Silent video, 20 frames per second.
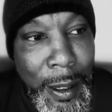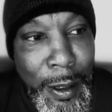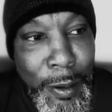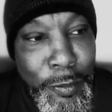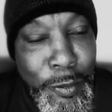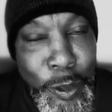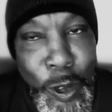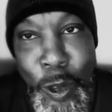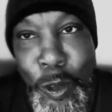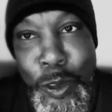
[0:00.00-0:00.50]

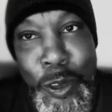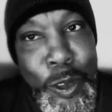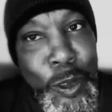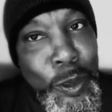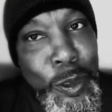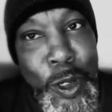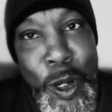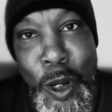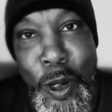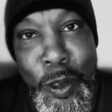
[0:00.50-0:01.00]
Those who
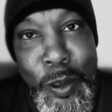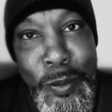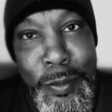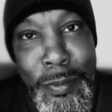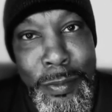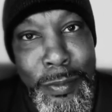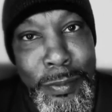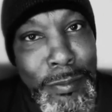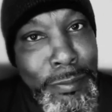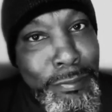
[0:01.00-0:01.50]
know,
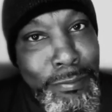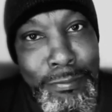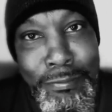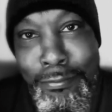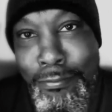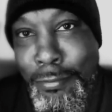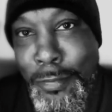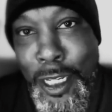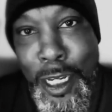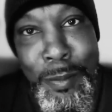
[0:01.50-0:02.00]

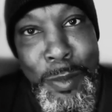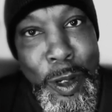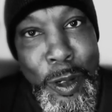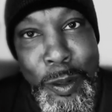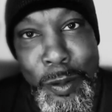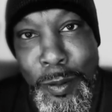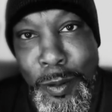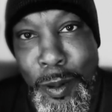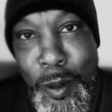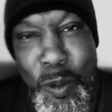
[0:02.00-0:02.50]
come on,
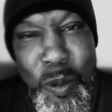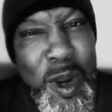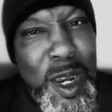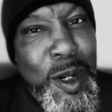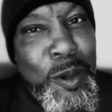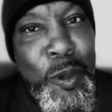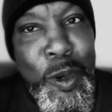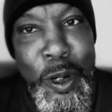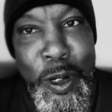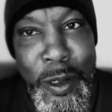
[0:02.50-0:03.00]

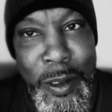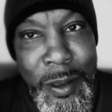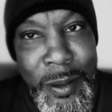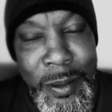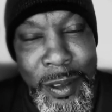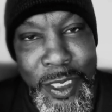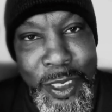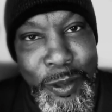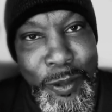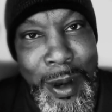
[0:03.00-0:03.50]
one word
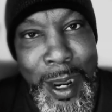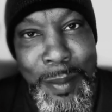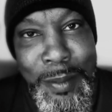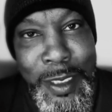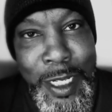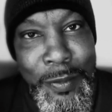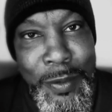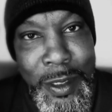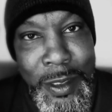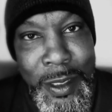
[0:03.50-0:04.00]
describes
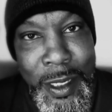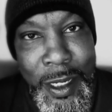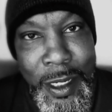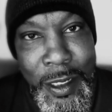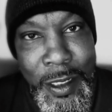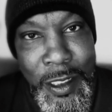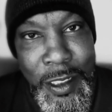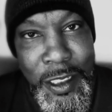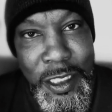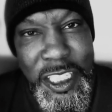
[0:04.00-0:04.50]
everything.
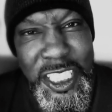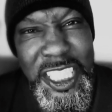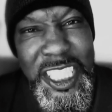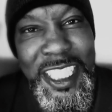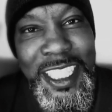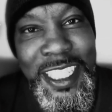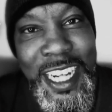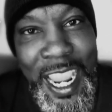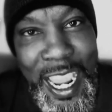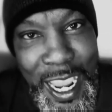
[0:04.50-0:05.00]

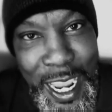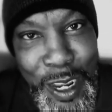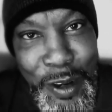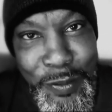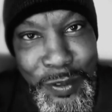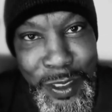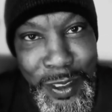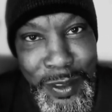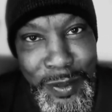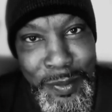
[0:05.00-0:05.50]

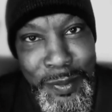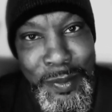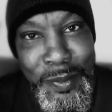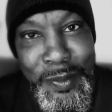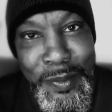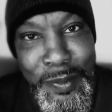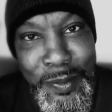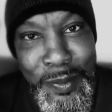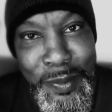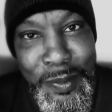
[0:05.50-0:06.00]
Shaft.
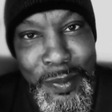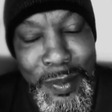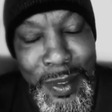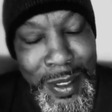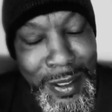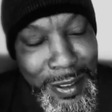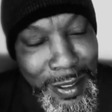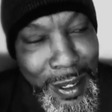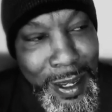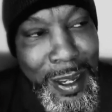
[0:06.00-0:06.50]

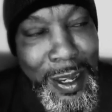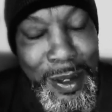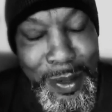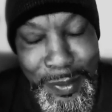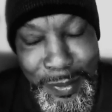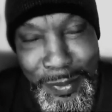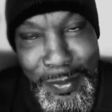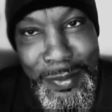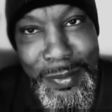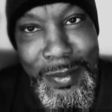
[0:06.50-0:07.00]
Yeah,
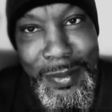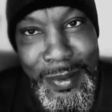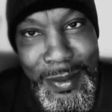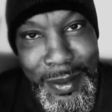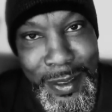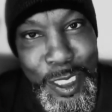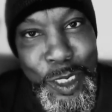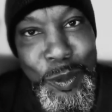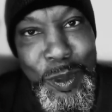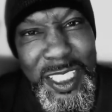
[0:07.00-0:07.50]

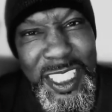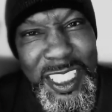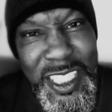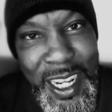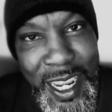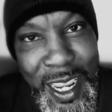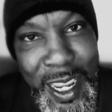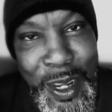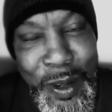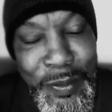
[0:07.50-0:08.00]
this was
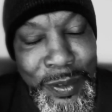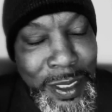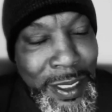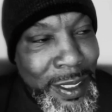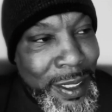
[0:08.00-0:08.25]
Shaft.